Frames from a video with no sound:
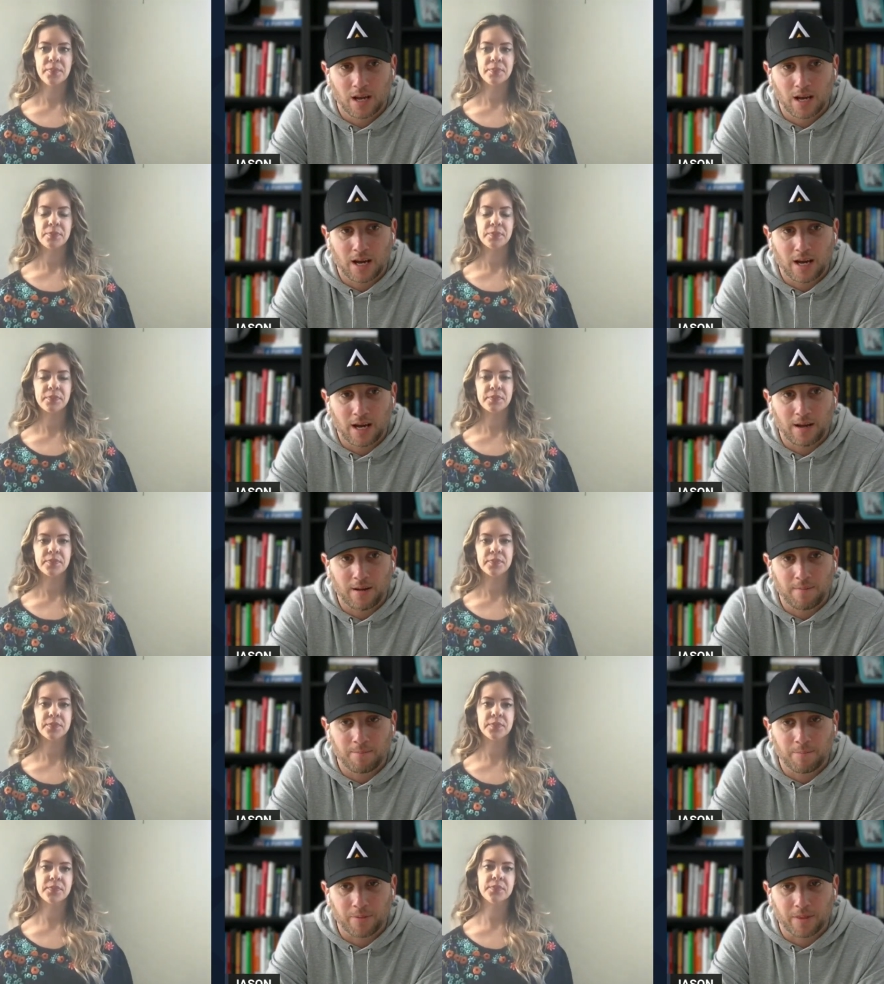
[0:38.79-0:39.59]

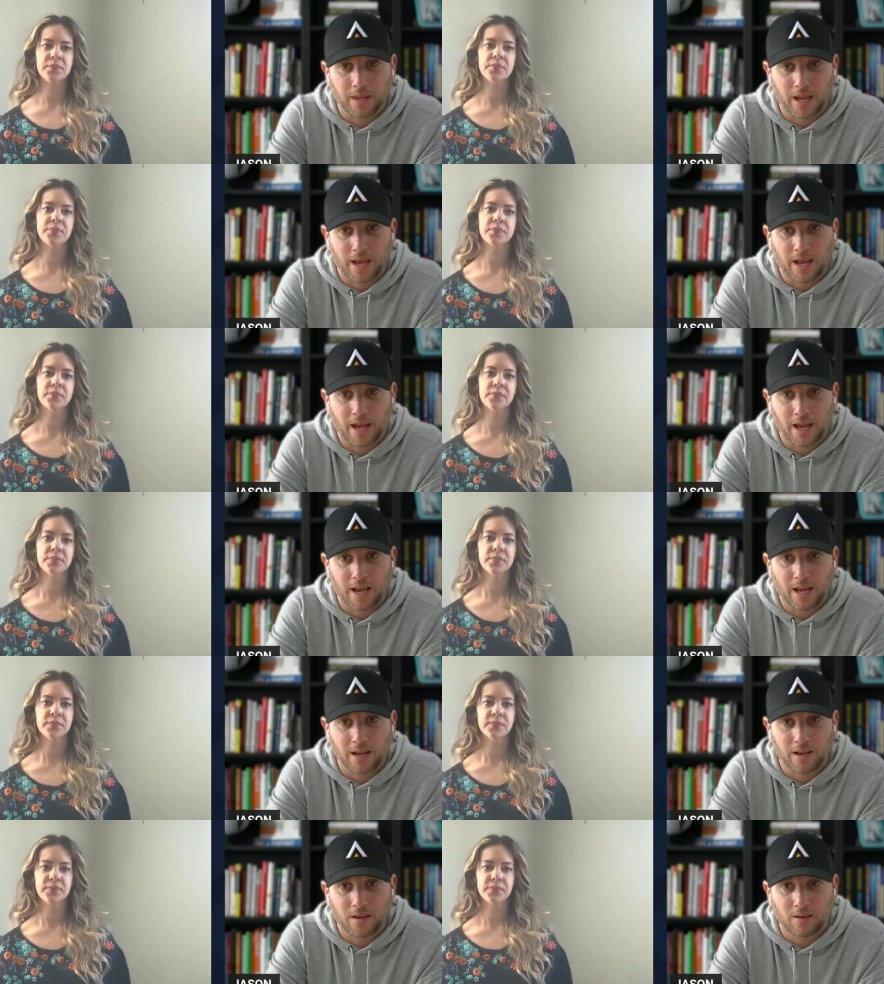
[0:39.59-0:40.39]
Speaker 1: Um,
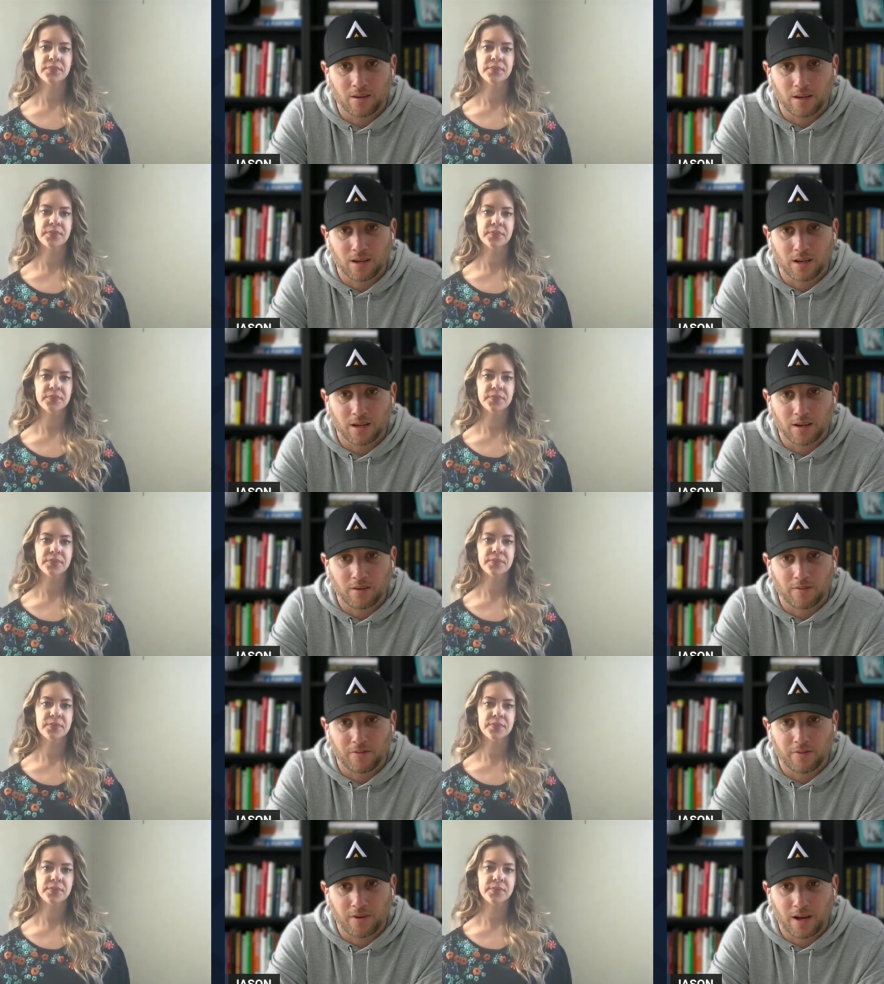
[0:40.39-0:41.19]
and
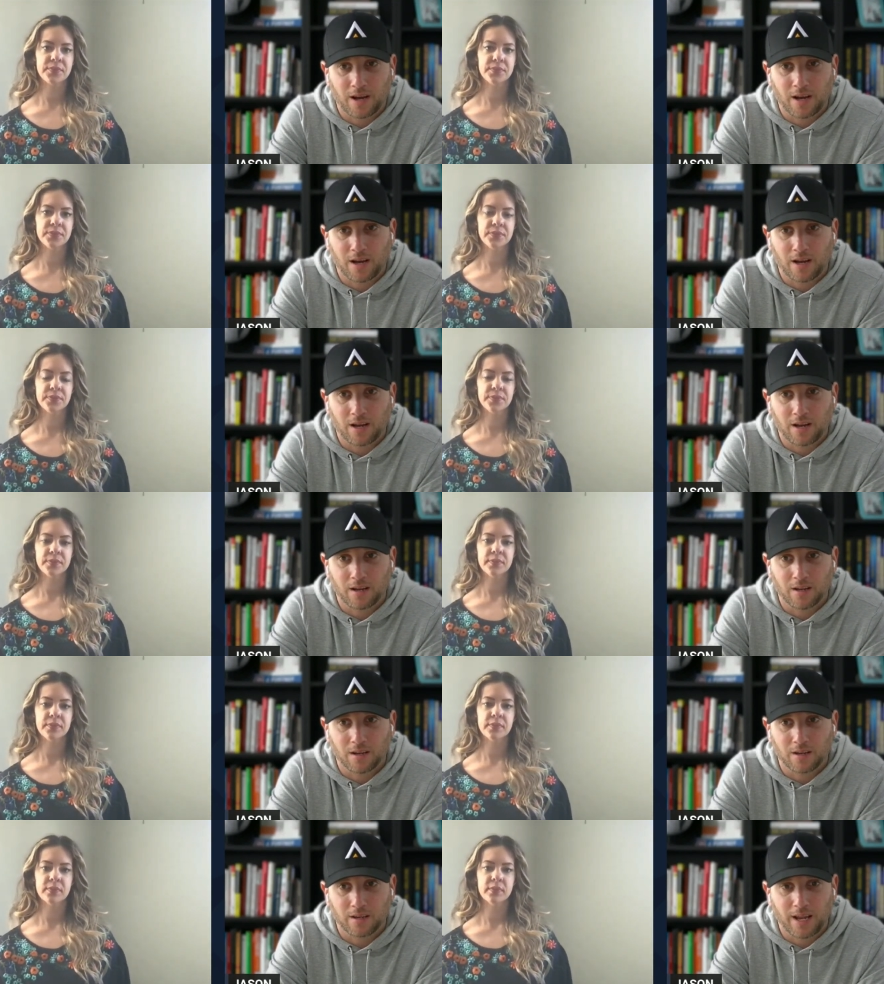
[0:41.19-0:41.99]
if uh,
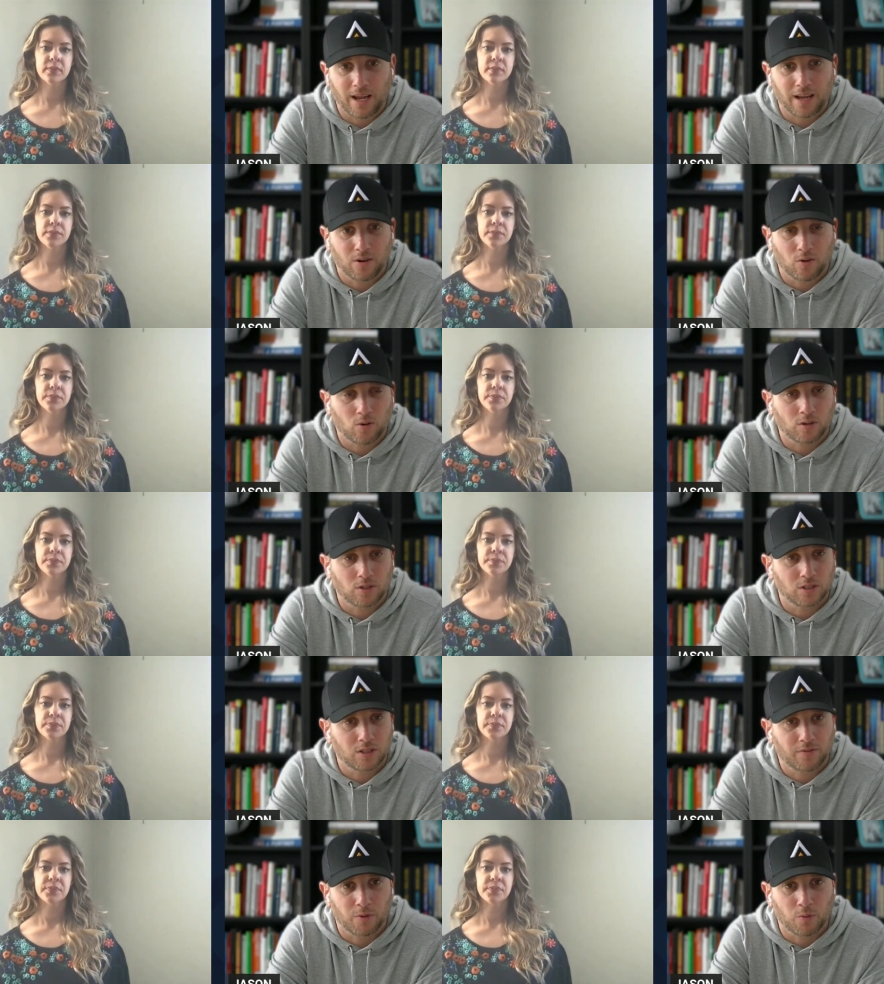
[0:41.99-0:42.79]
yeah, or
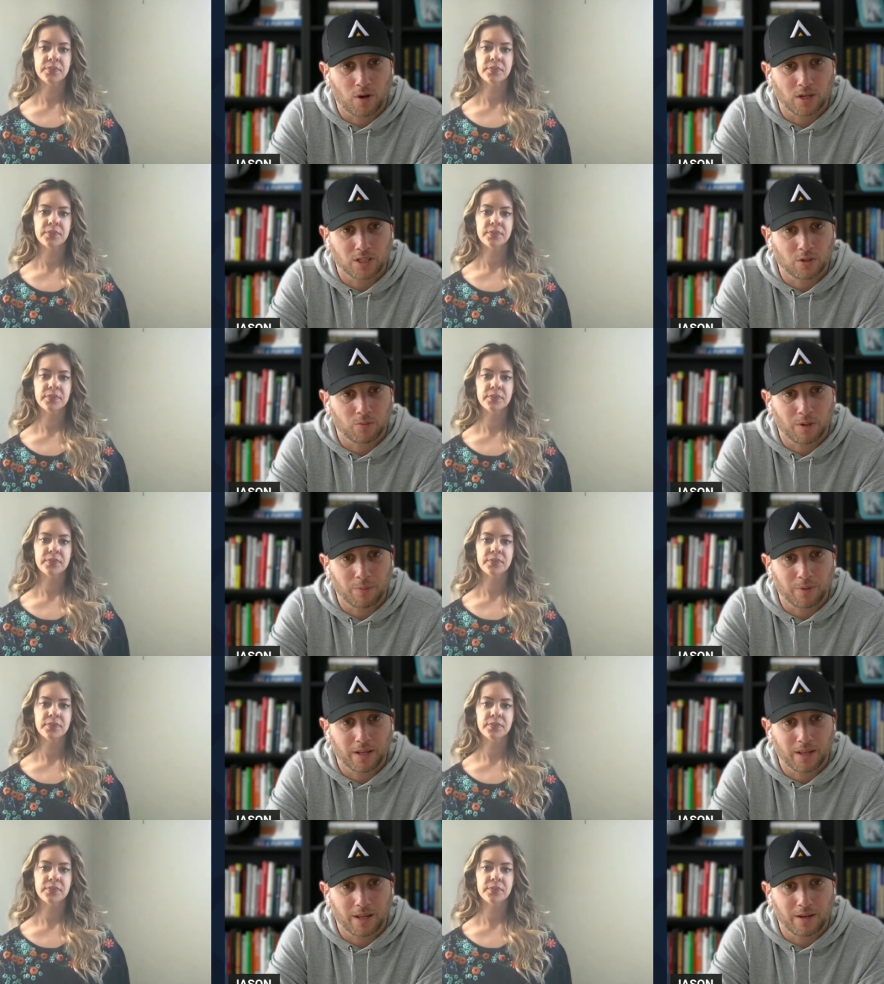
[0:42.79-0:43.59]
just if you're watching the
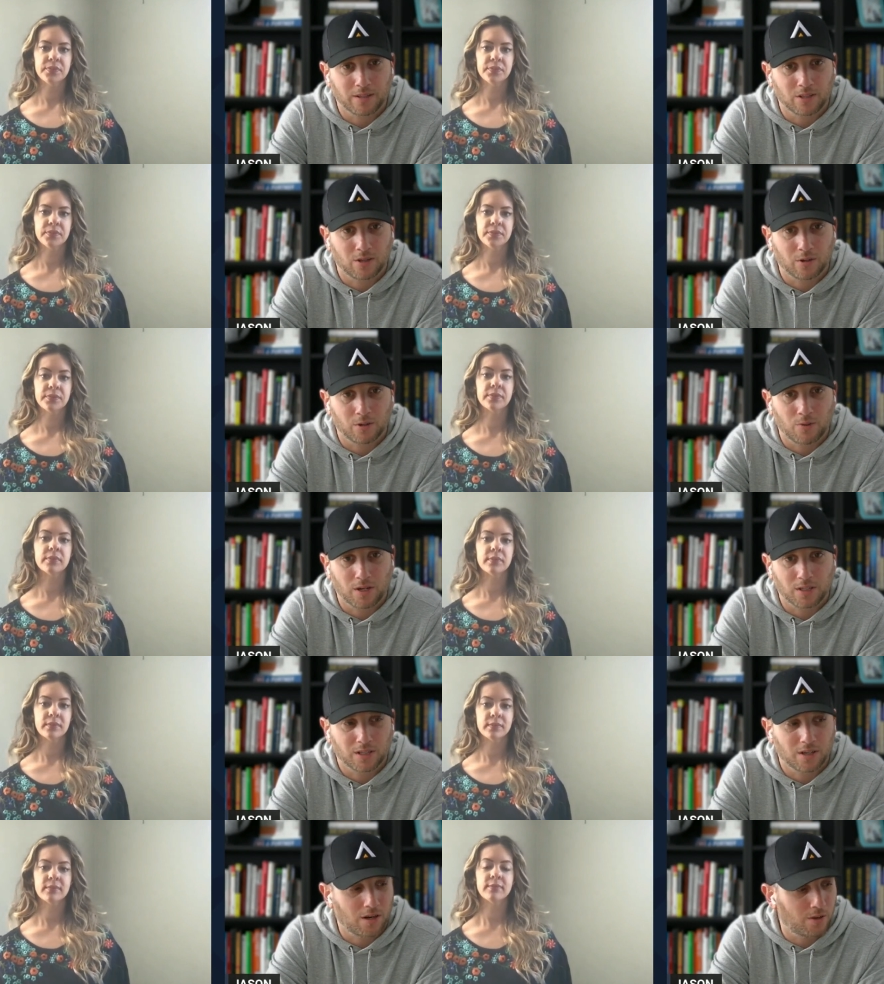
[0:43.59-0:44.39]
replay, let us know you're
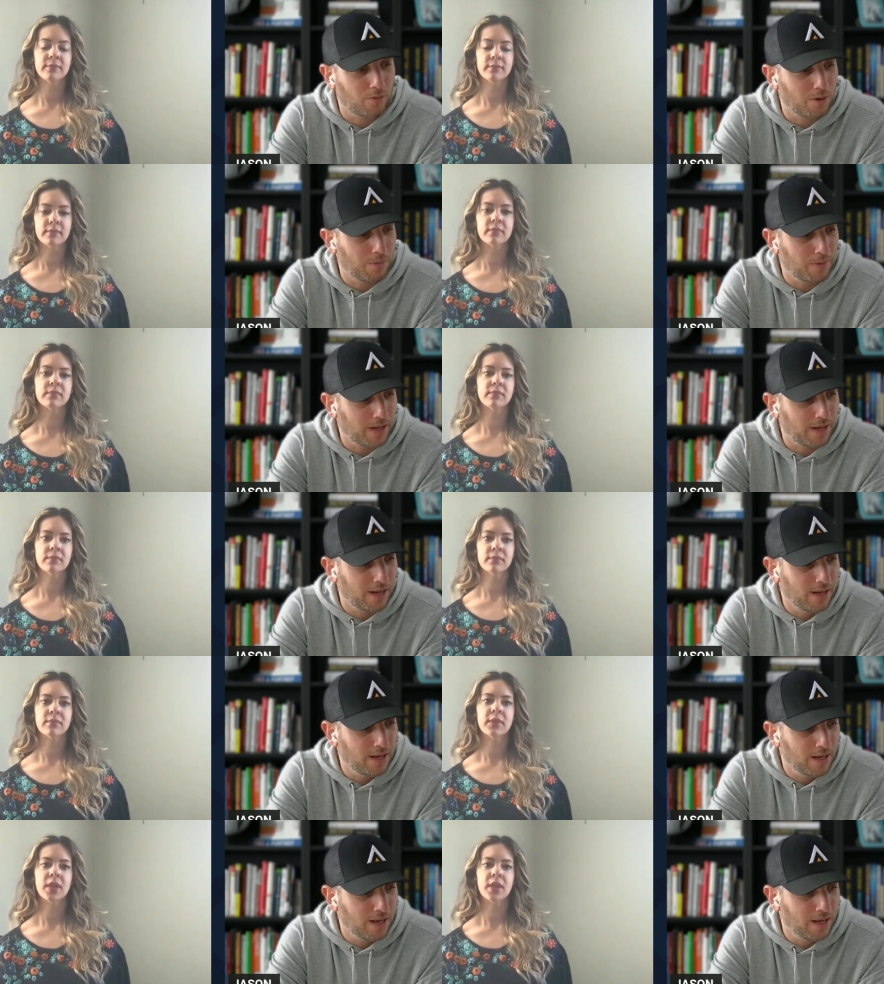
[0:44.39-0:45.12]
watching on the replay.